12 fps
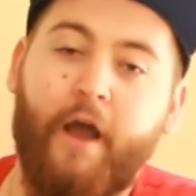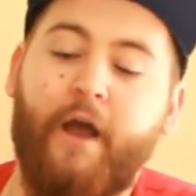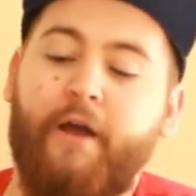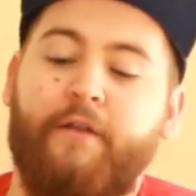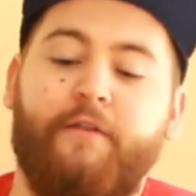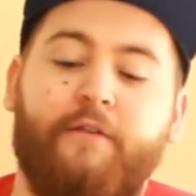
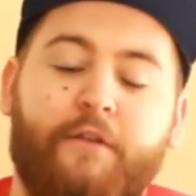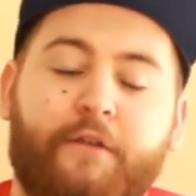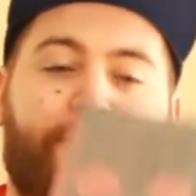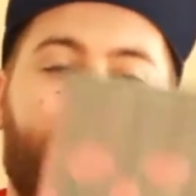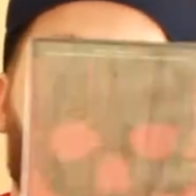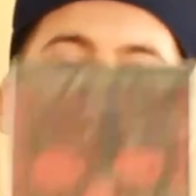
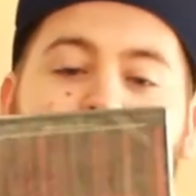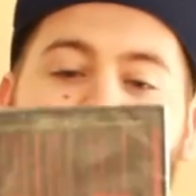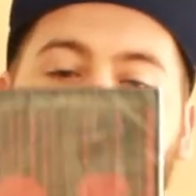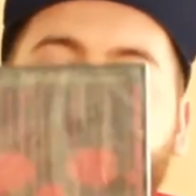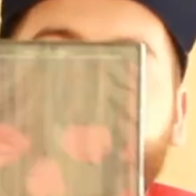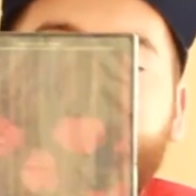The
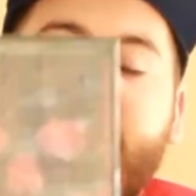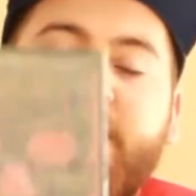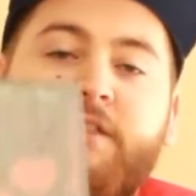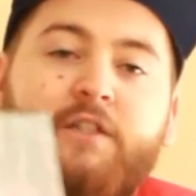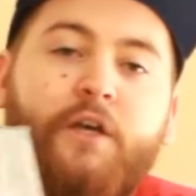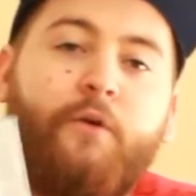film
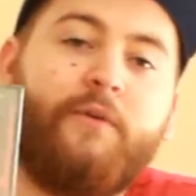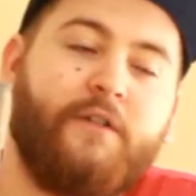VHS 2,